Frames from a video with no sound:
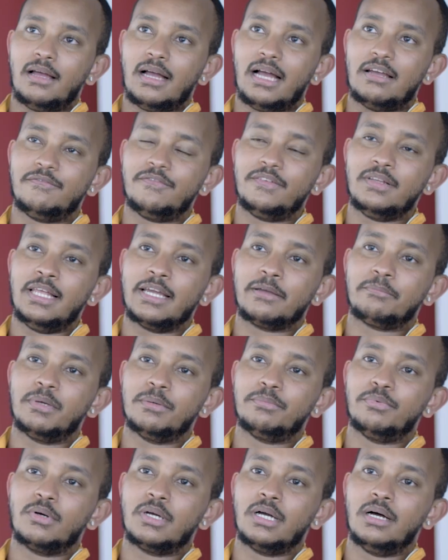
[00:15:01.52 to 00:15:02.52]
I feel like
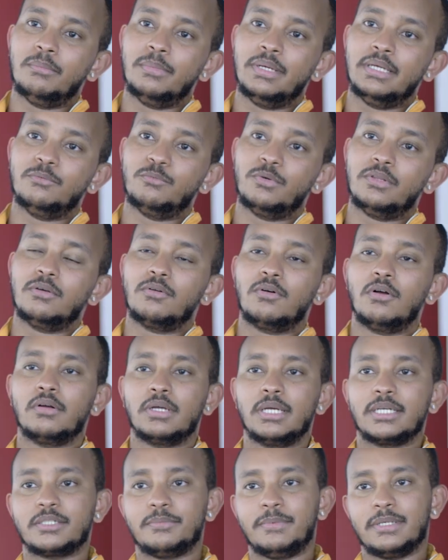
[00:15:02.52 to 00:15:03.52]
people come in with the wrong
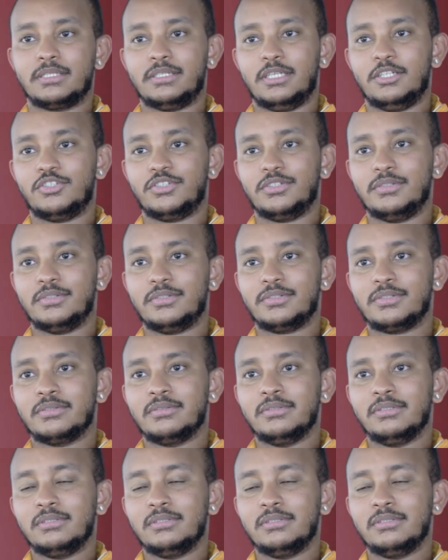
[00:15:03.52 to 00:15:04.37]
expectations.